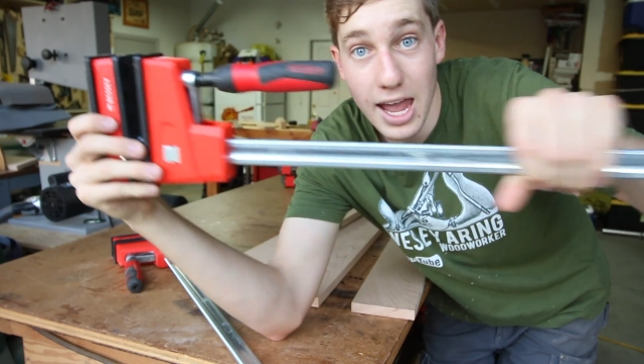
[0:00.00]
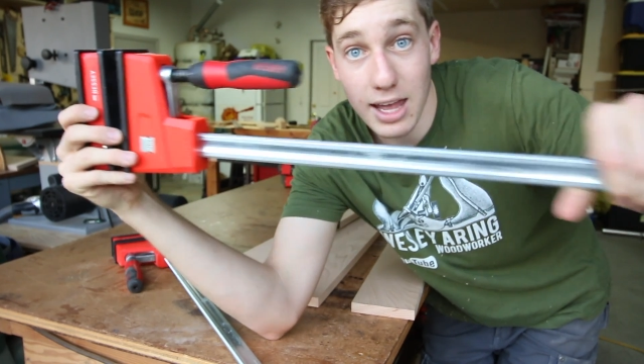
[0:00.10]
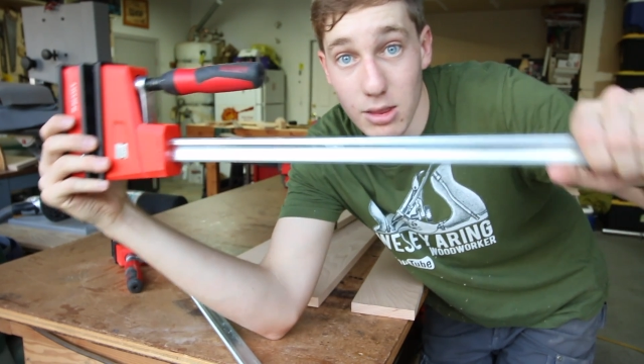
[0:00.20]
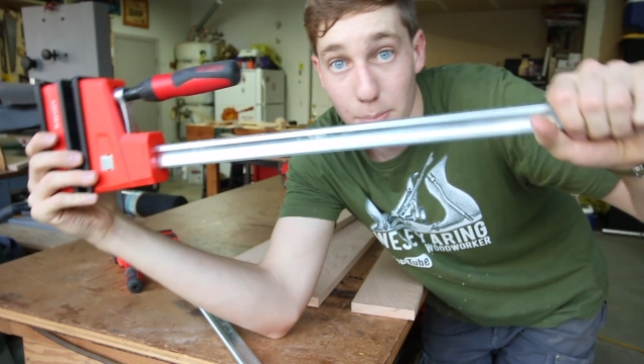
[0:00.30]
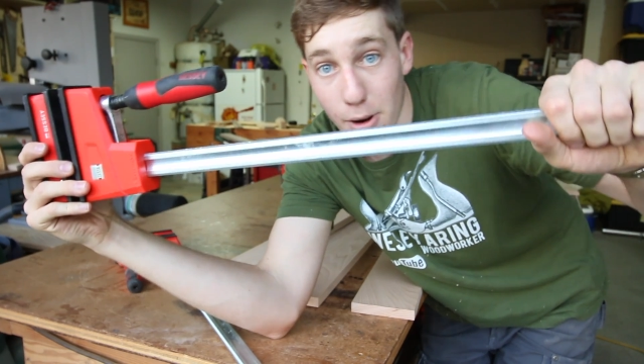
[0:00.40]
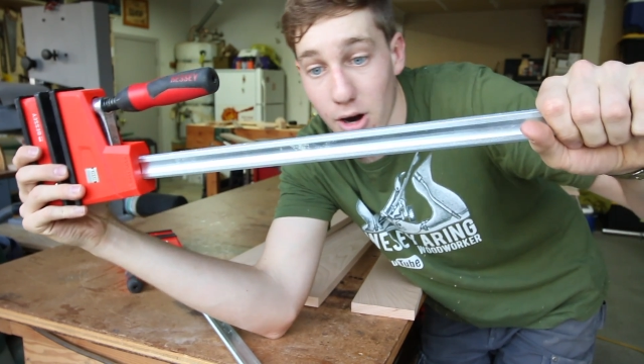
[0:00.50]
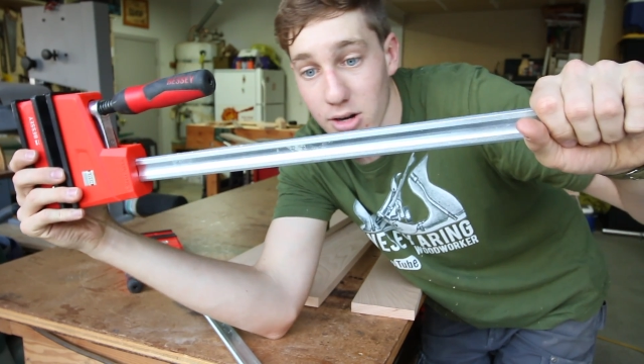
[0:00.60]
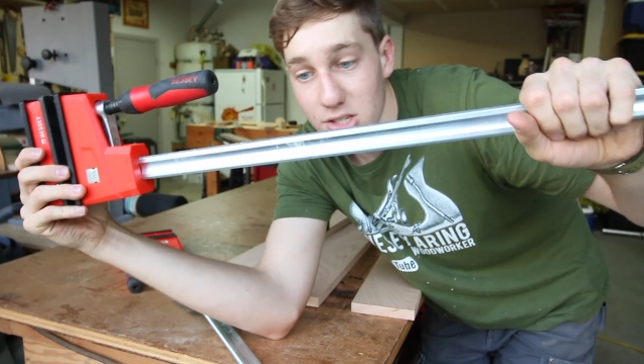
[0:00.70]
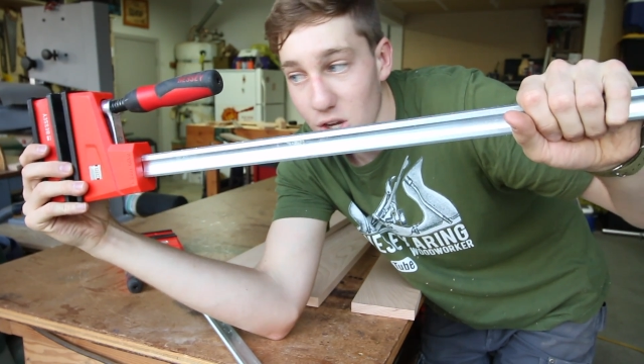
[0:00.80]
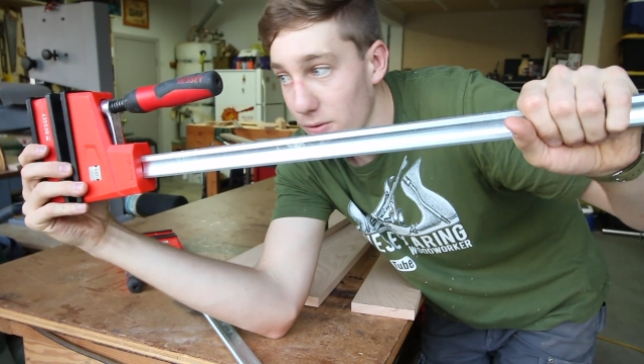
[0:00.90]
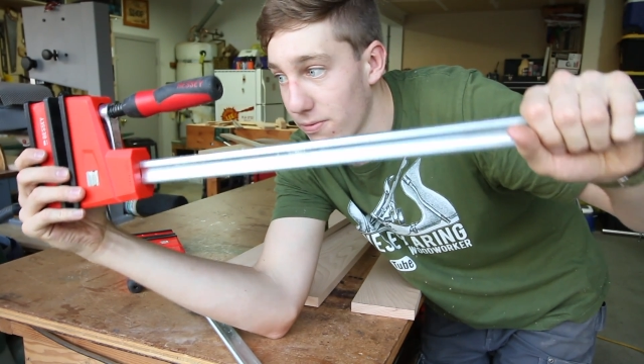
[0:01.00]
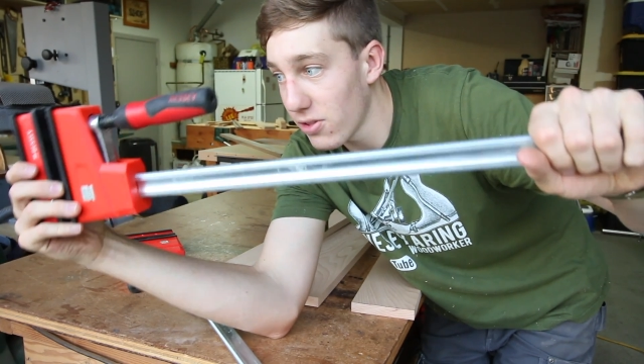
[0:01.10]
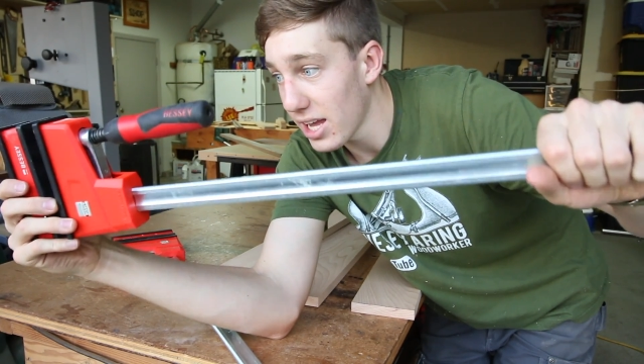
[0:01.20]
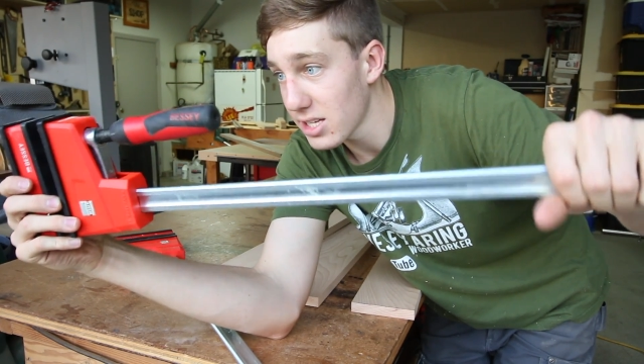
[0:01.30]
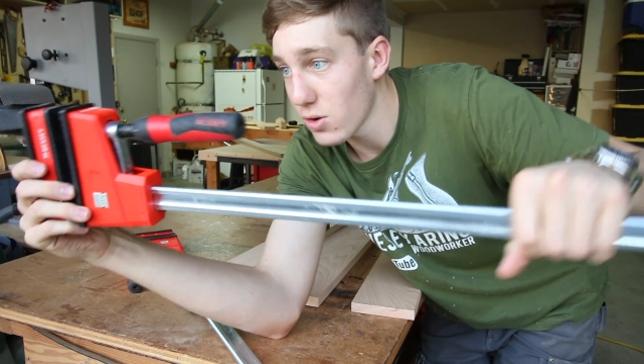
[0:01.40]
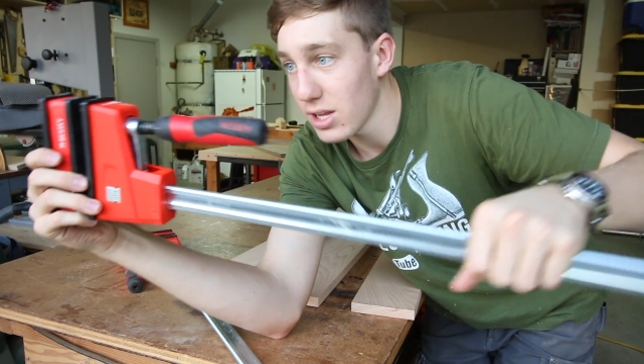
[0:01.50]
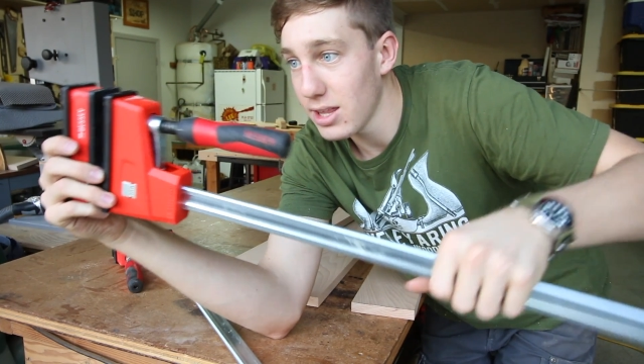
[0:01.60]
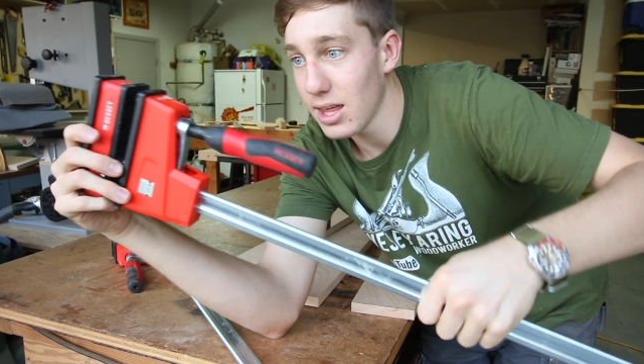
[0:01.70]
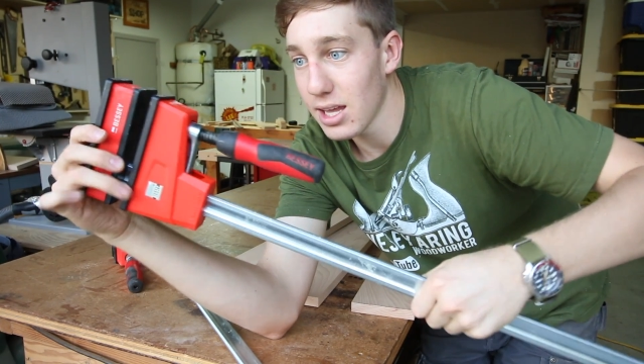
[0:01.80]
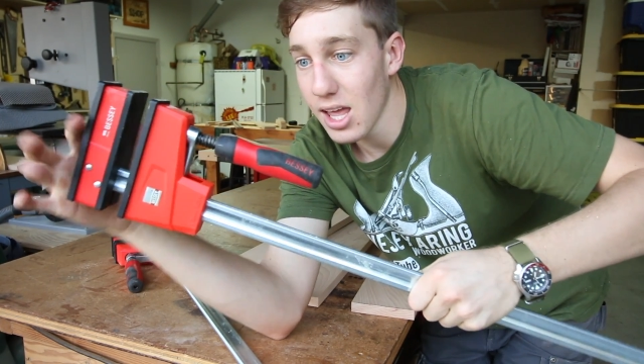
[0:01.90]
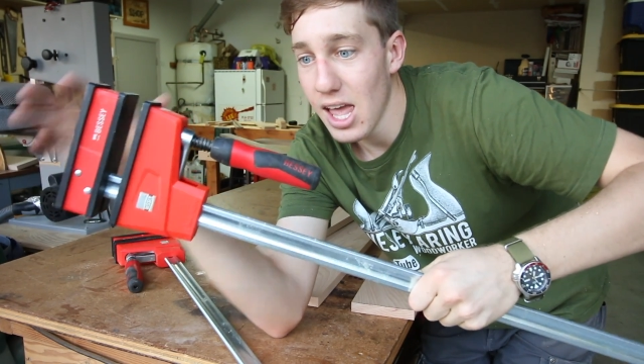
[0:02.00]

and the bars don't flex or anything,